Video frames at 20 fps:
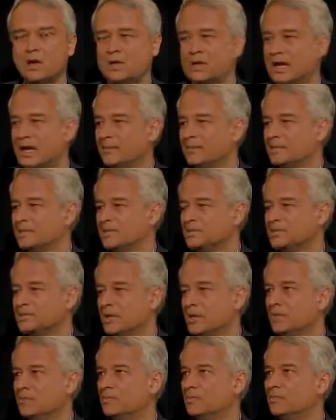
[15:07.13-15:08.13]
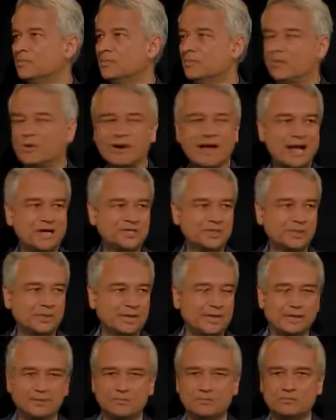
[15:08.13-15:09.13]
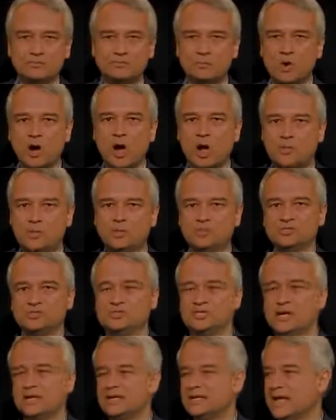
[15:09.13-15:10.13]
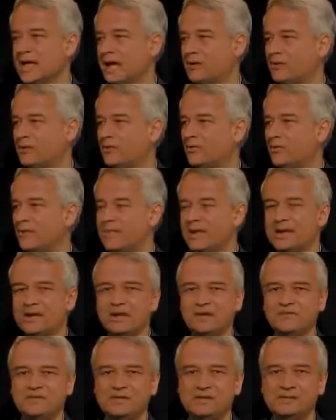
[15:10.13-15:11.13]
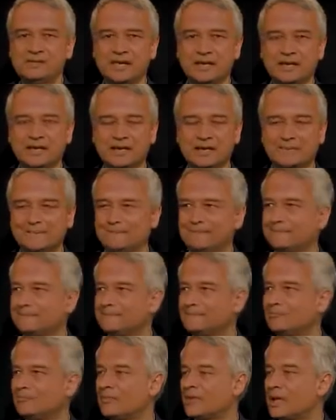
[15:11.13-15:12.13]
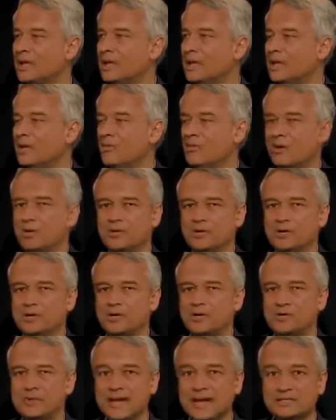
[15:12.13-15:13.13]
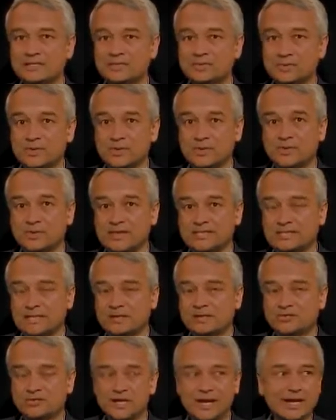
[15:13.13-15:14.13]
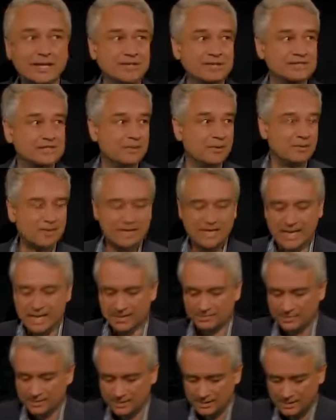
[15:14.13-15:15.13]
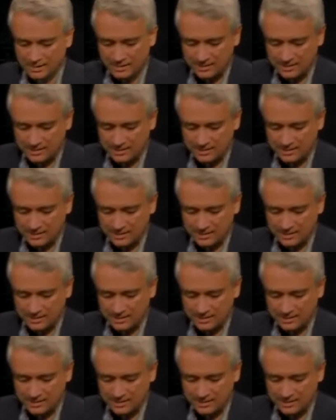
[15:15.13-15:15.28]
Okay, so we're almost done now, although it may not feel like it. What we're going to do next is we're going to write down J and see what we get.